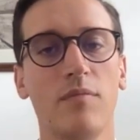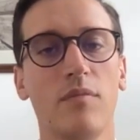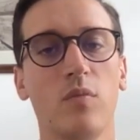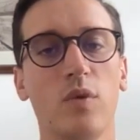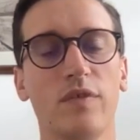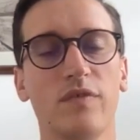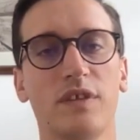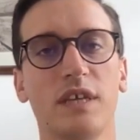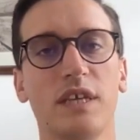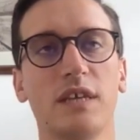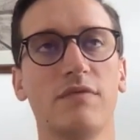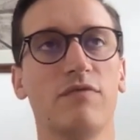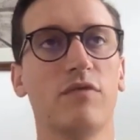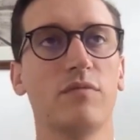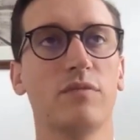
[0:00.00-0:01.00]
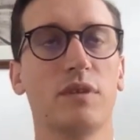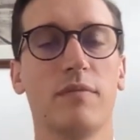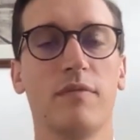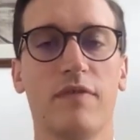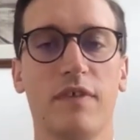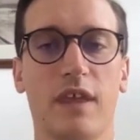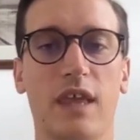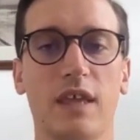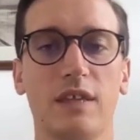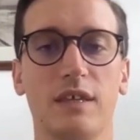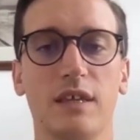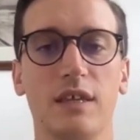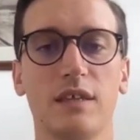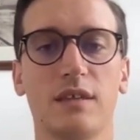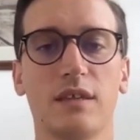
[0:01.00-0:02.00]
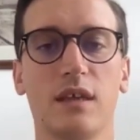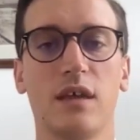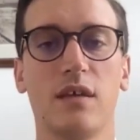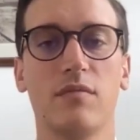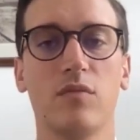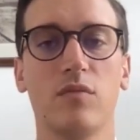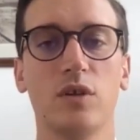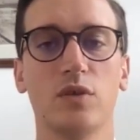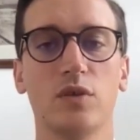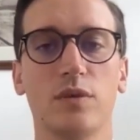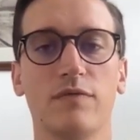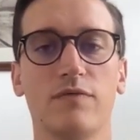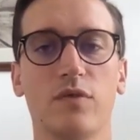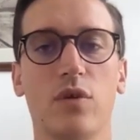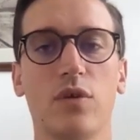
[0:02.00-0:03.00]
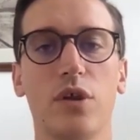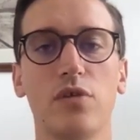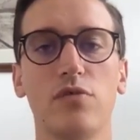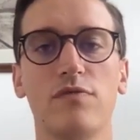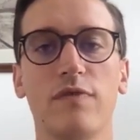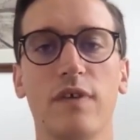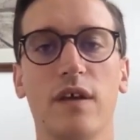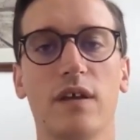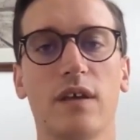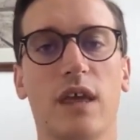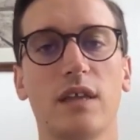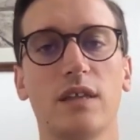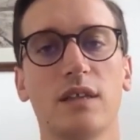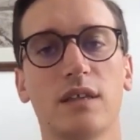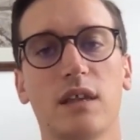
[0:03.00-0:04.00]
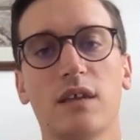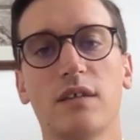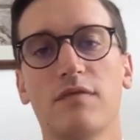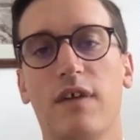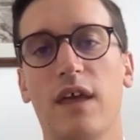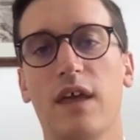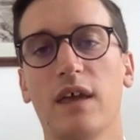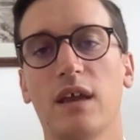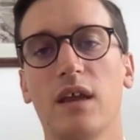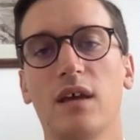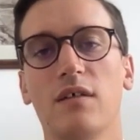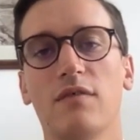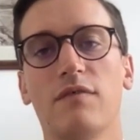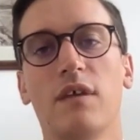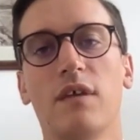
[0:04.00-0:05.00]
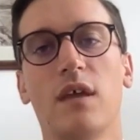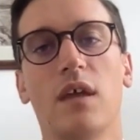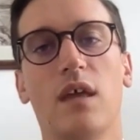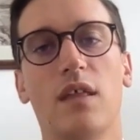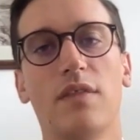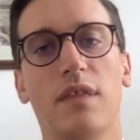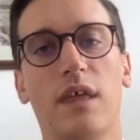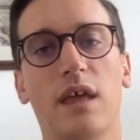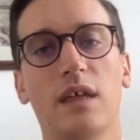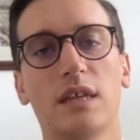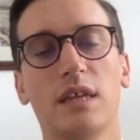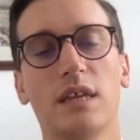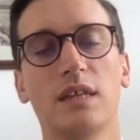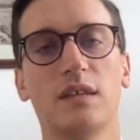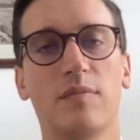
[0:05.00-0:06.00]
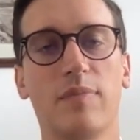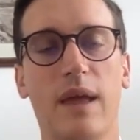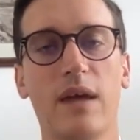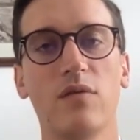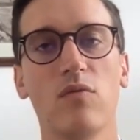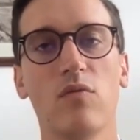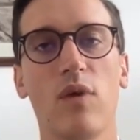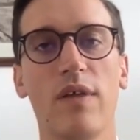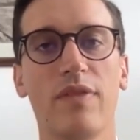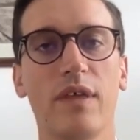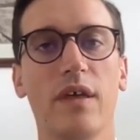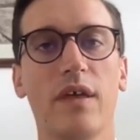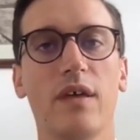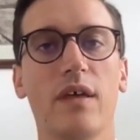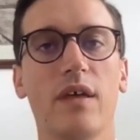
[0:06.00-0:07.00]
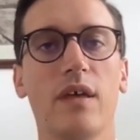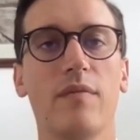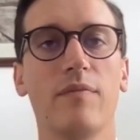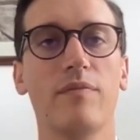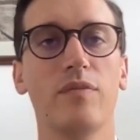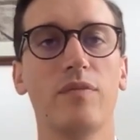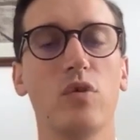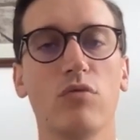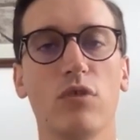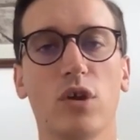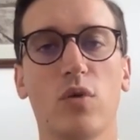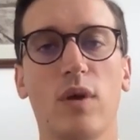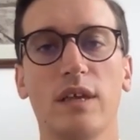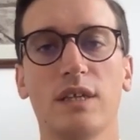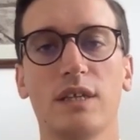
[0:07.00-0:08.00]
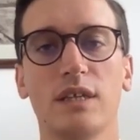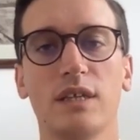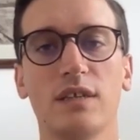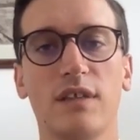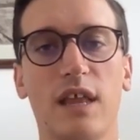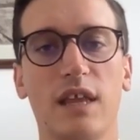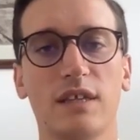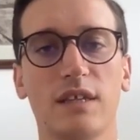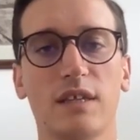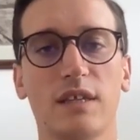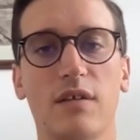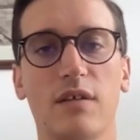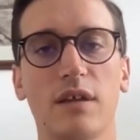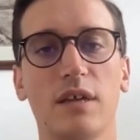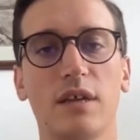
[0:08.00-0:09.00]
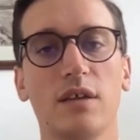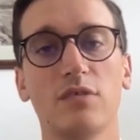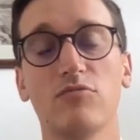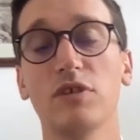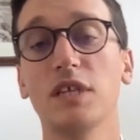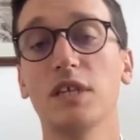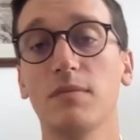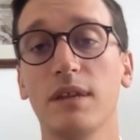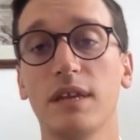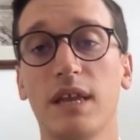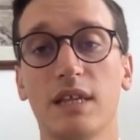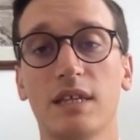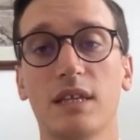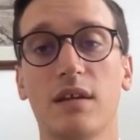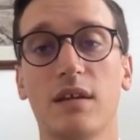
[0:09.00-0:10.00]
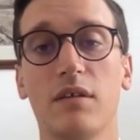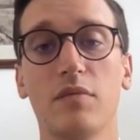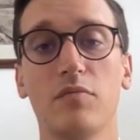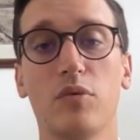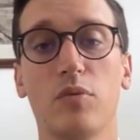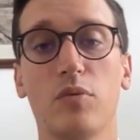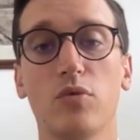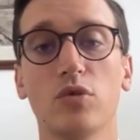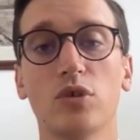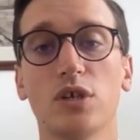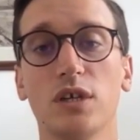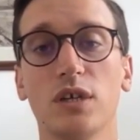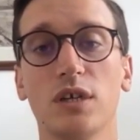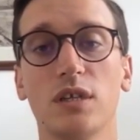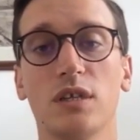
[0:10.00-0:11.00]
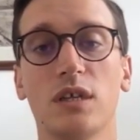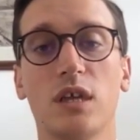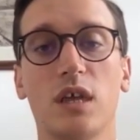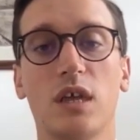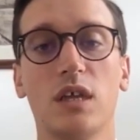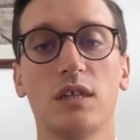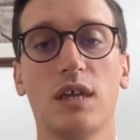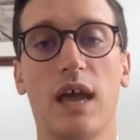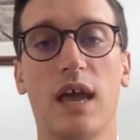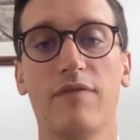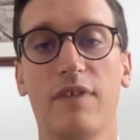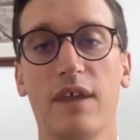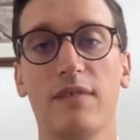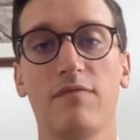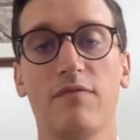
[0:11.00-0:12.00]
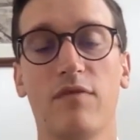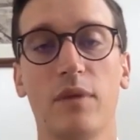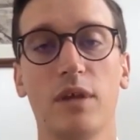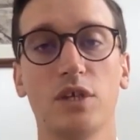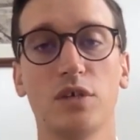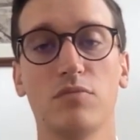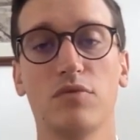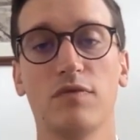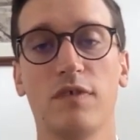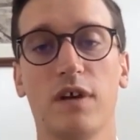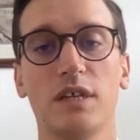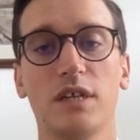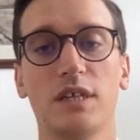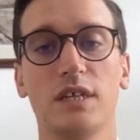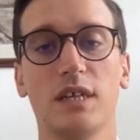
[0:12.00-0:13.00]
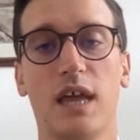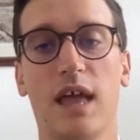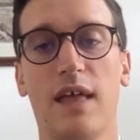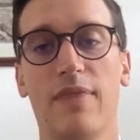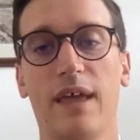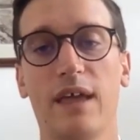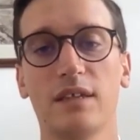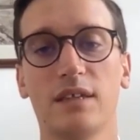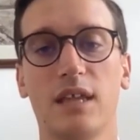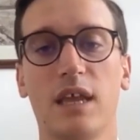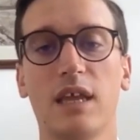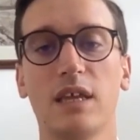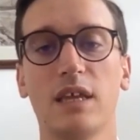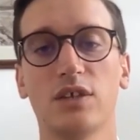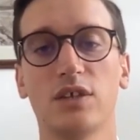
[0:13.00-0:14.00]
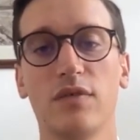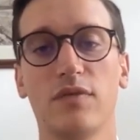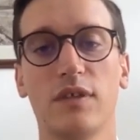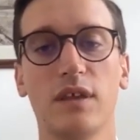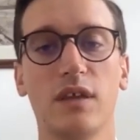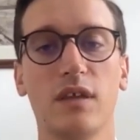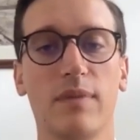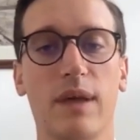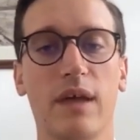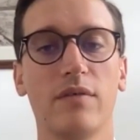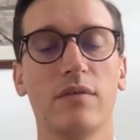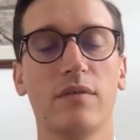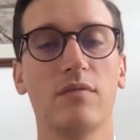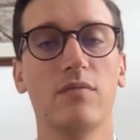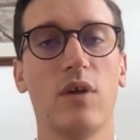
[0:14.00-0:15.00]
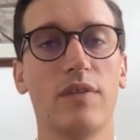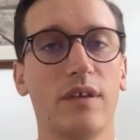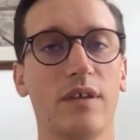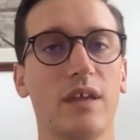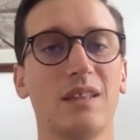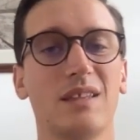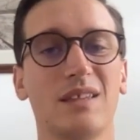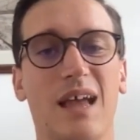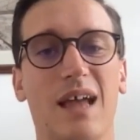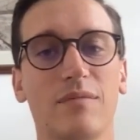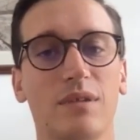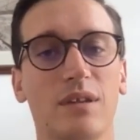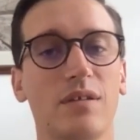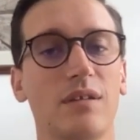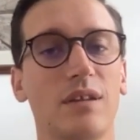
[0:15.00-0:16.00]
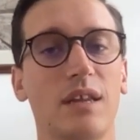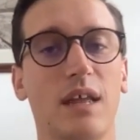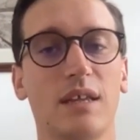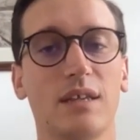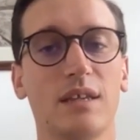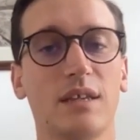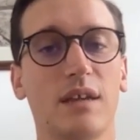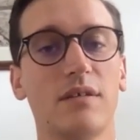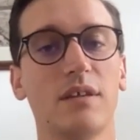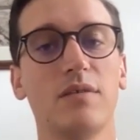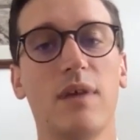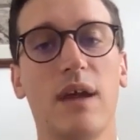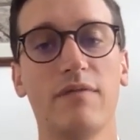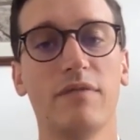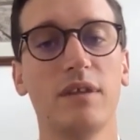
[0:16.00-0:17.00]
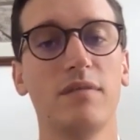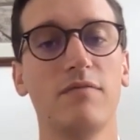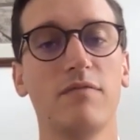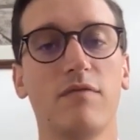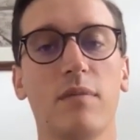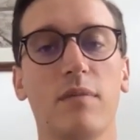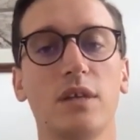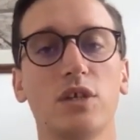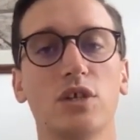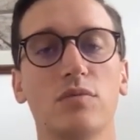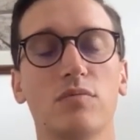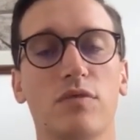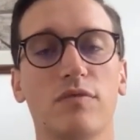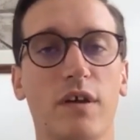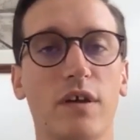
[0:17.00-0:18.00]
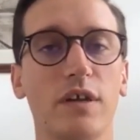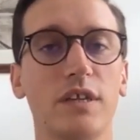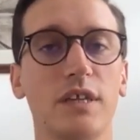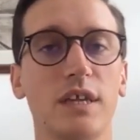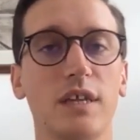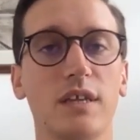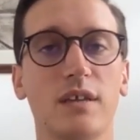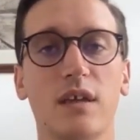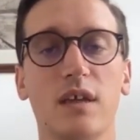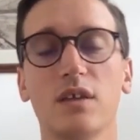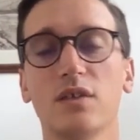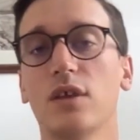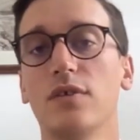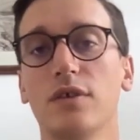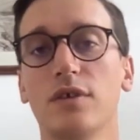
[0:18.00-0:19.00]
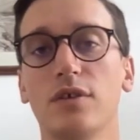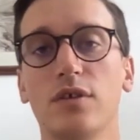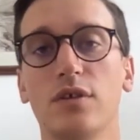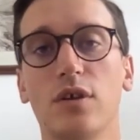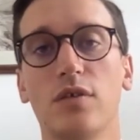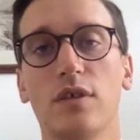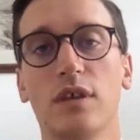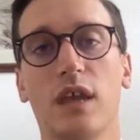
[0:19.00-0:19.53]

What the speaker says: We've seen from some of the cases which we've gone over, cases like Fairclough, that it's about whether your request is reasonably necessary and proportionate to have that information provided at that stage. So think about whether it's absolutely necessary you have the information provided, so that you know the